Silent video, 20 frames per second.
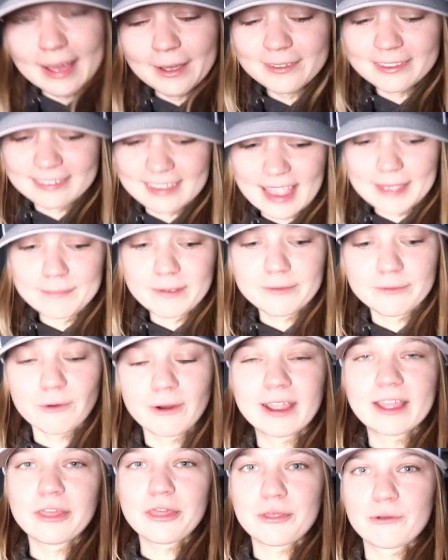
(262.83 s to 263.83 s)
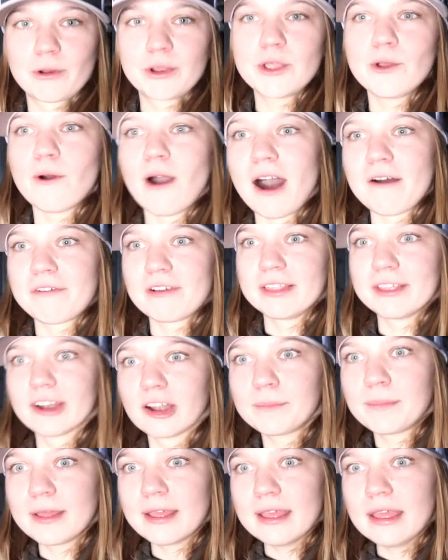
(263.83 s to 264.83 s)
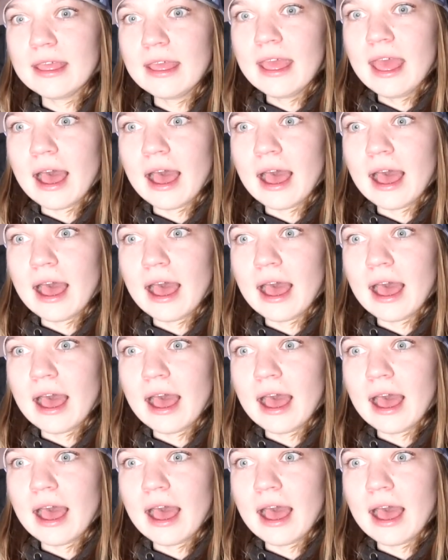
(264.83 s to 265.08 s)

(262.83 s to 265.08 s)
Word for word: I was saying before, it could throw you off a little bit